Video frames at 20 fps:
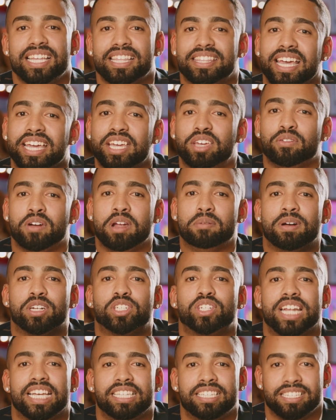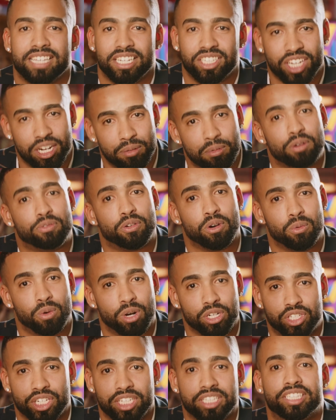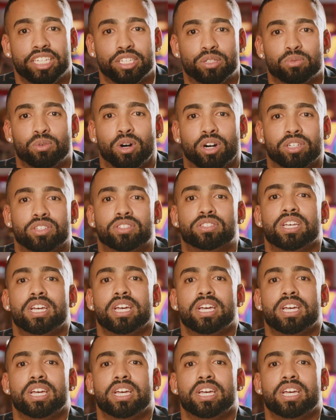Thank you very much, ladies and gentlemen, for watching. This was